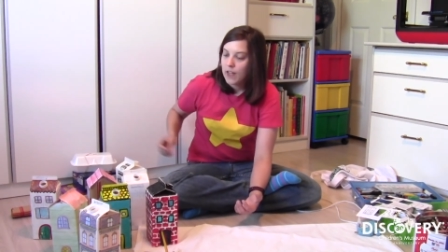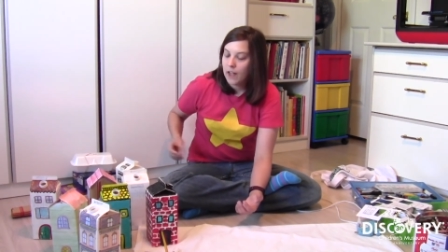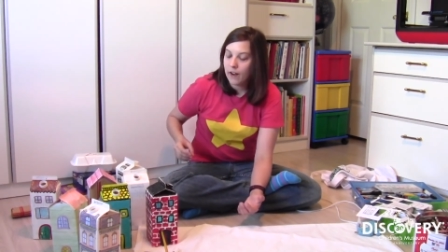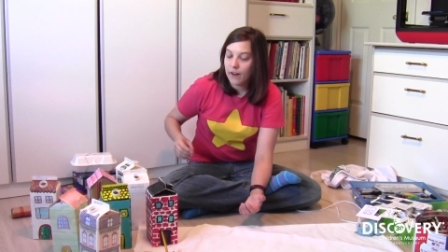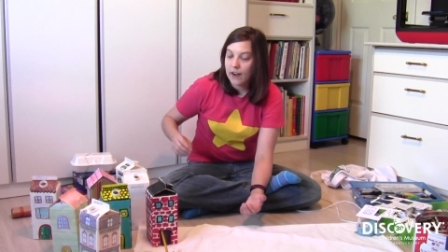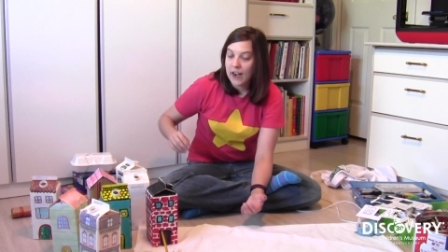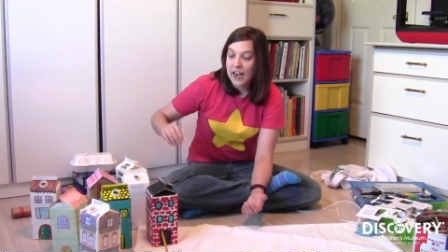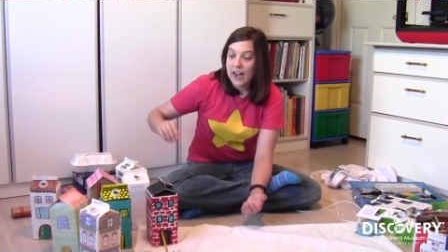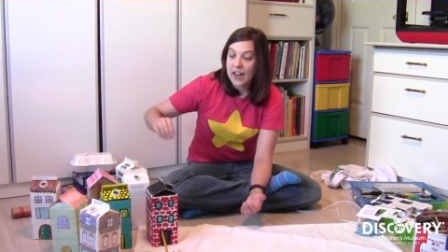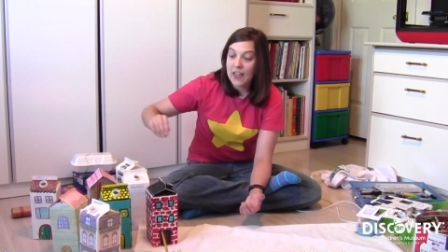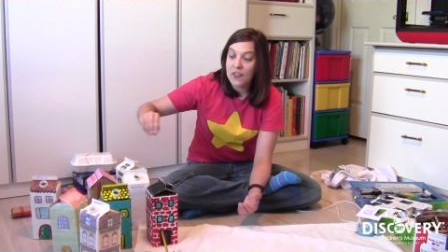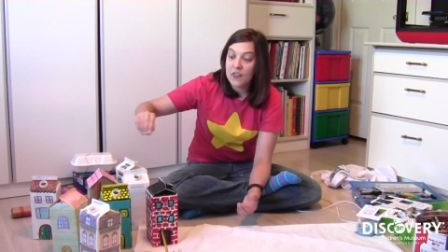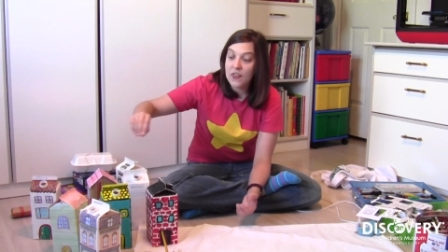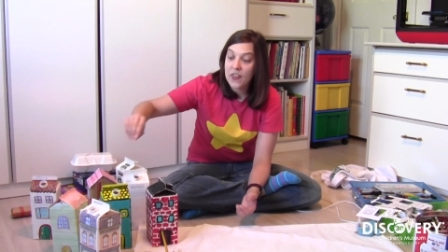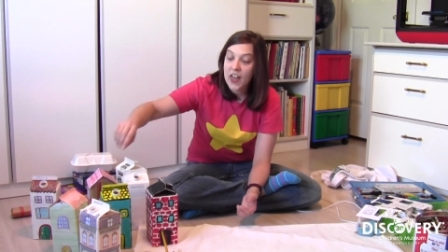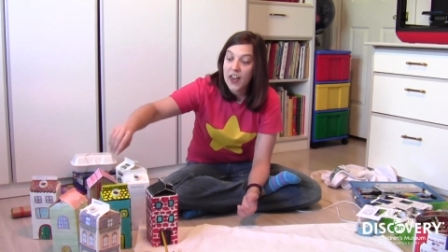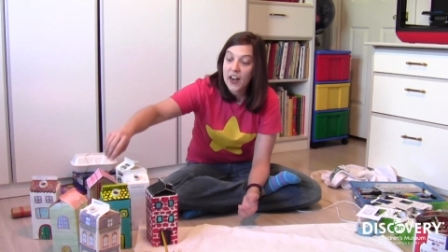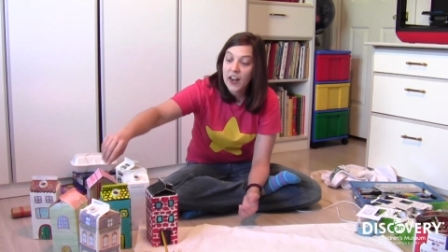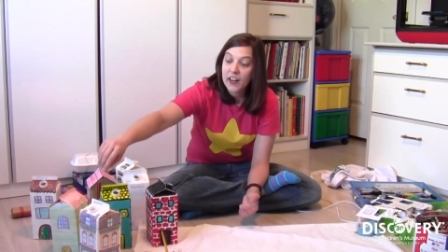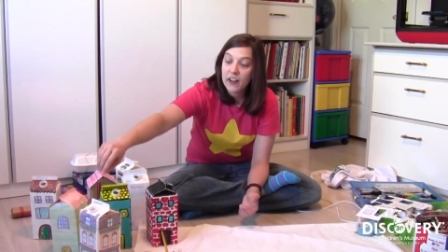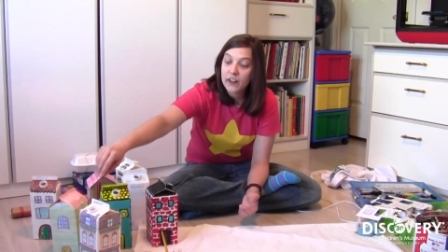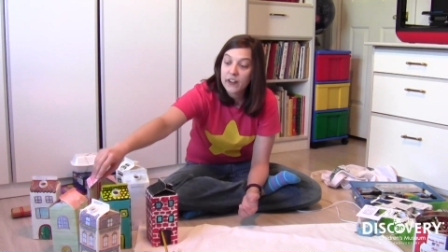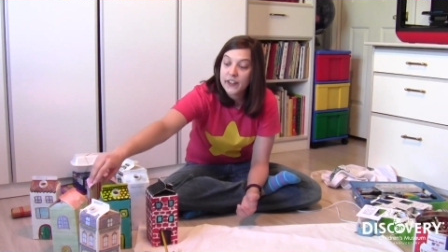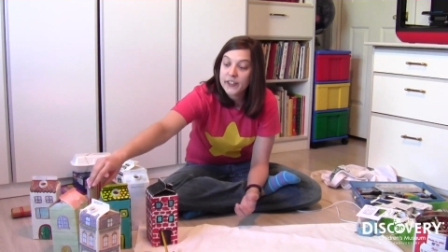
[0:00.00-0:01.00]
All right, and
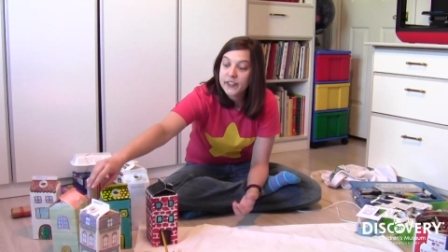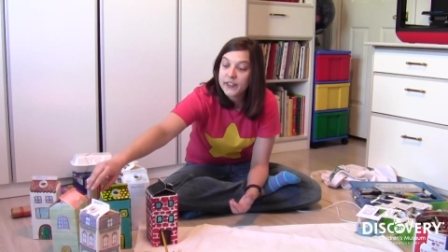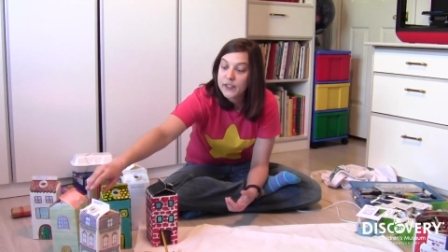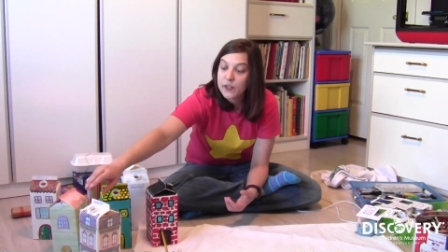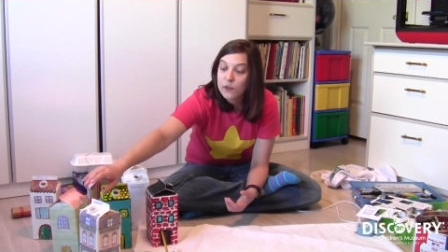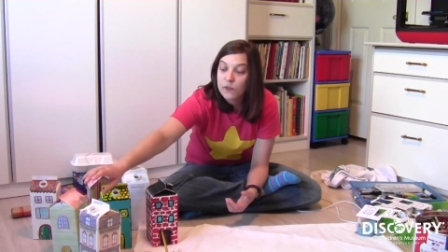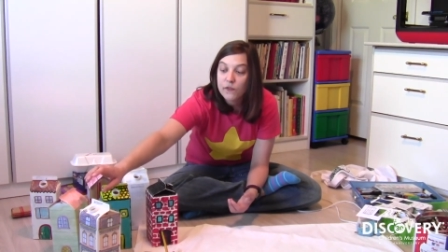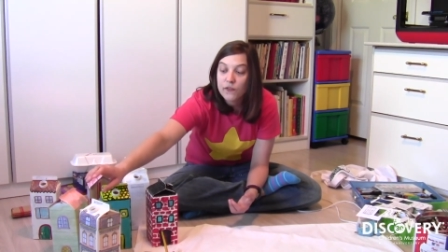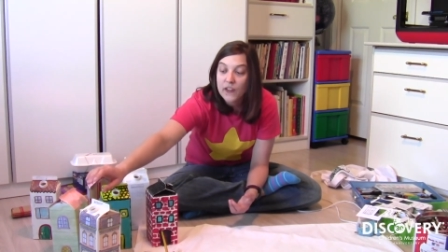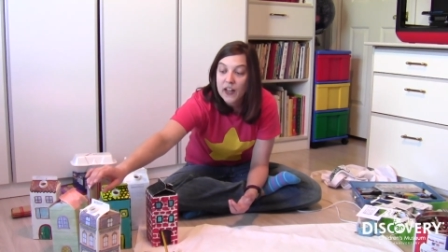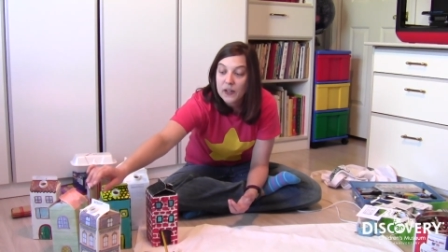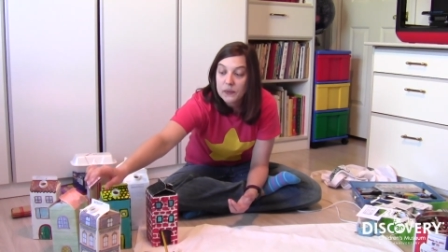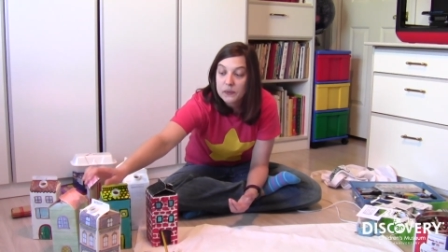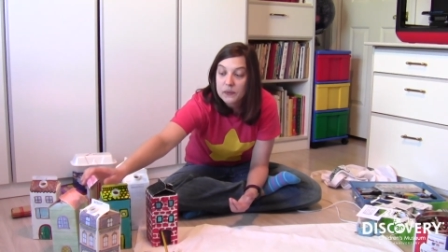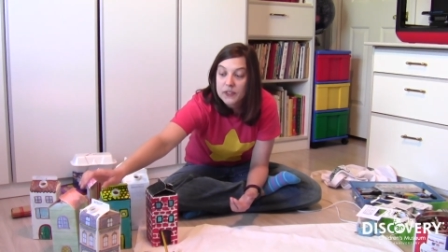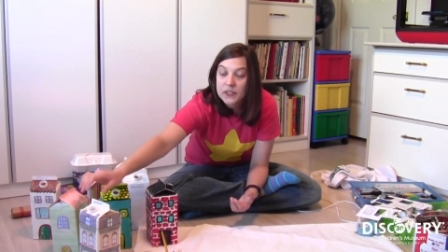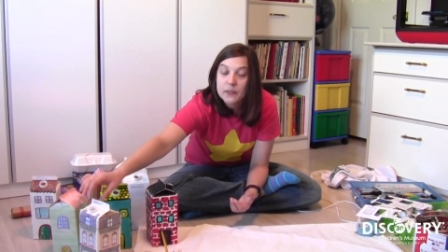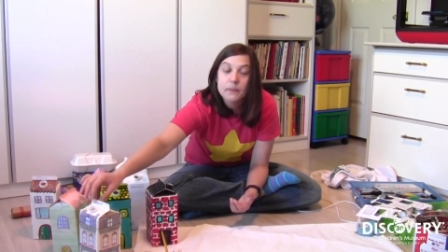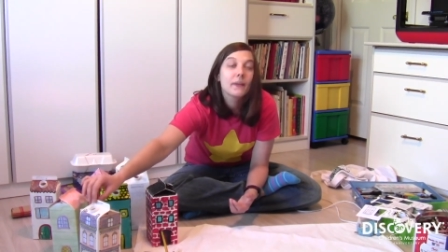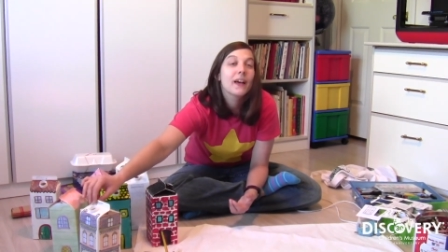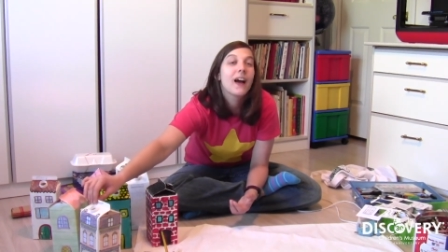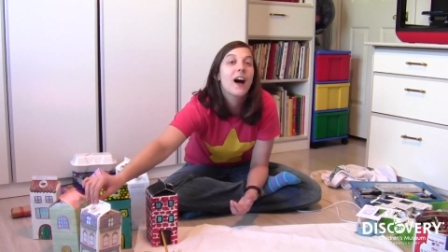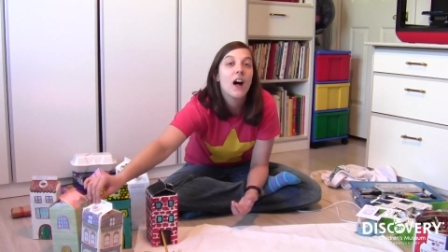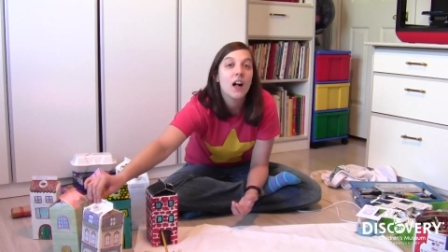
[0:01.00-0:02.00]
then I also found
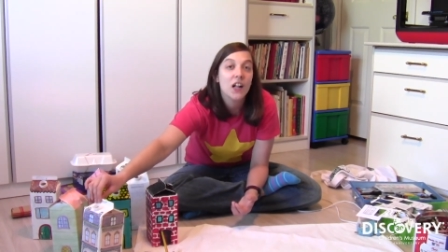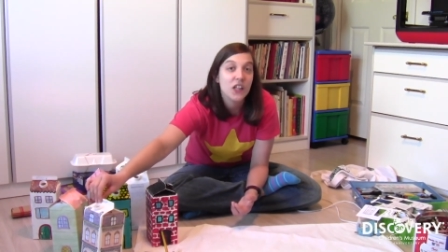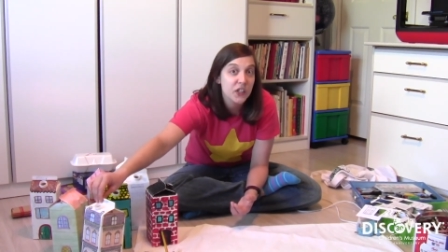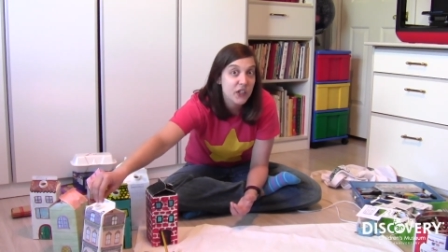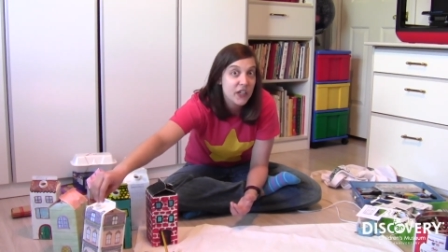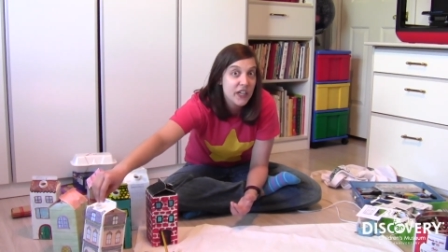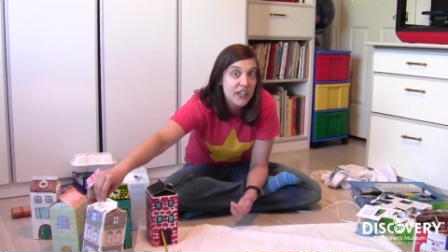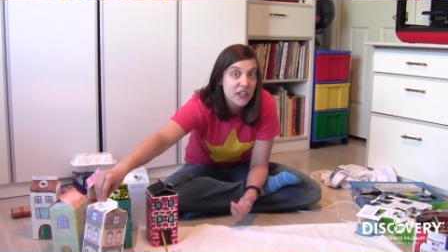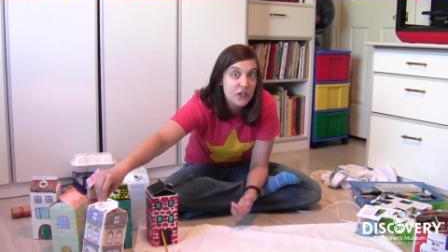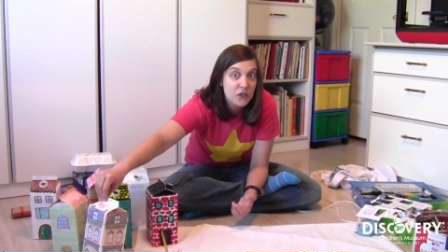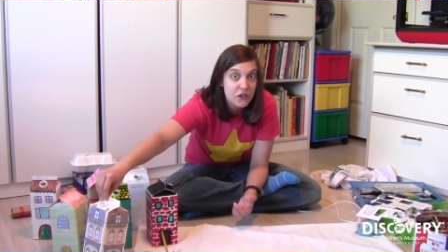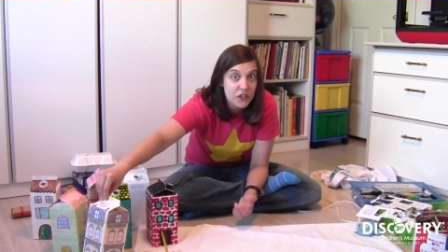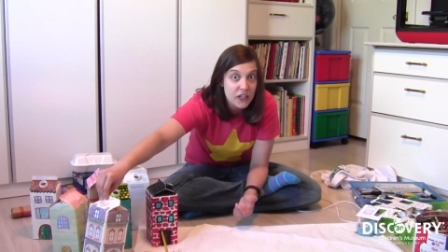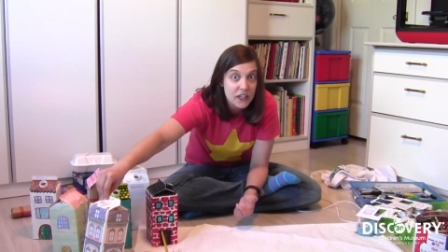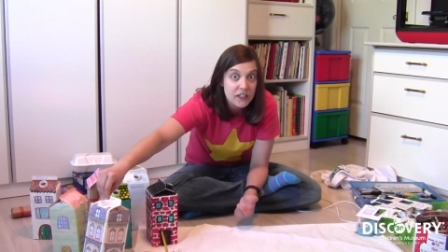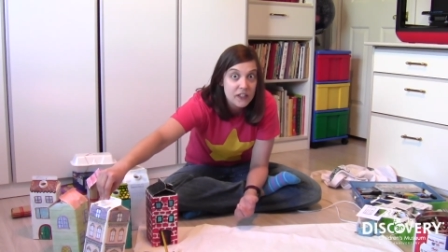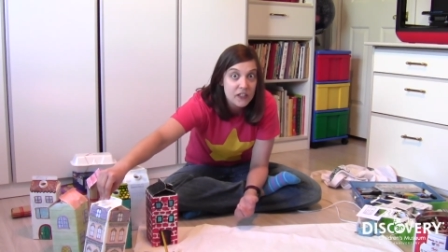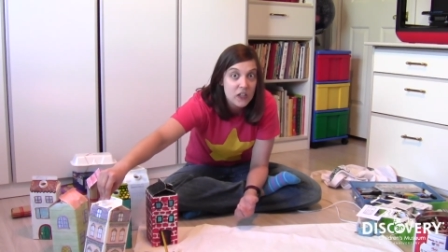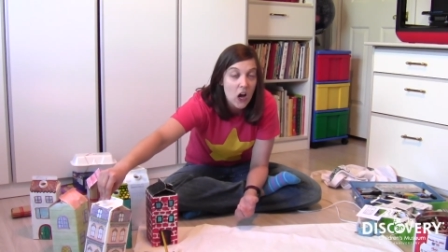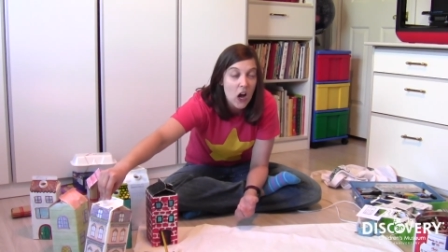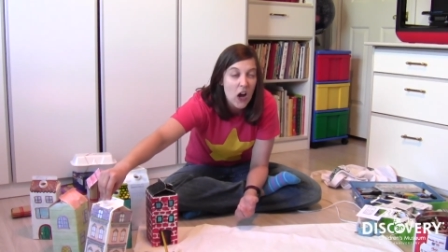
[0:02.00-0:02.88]
some coloring sheets